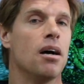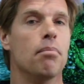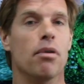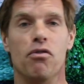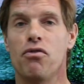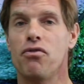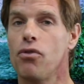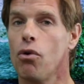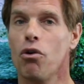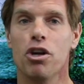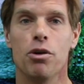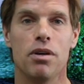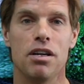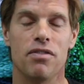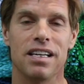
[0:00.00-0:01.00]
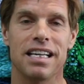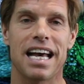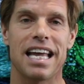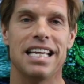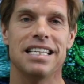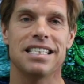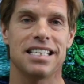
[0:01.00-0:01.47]
before you even
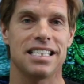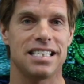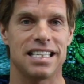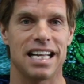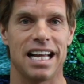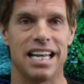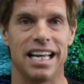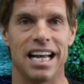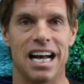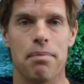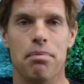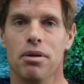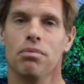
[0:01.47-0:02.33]
get into standing up,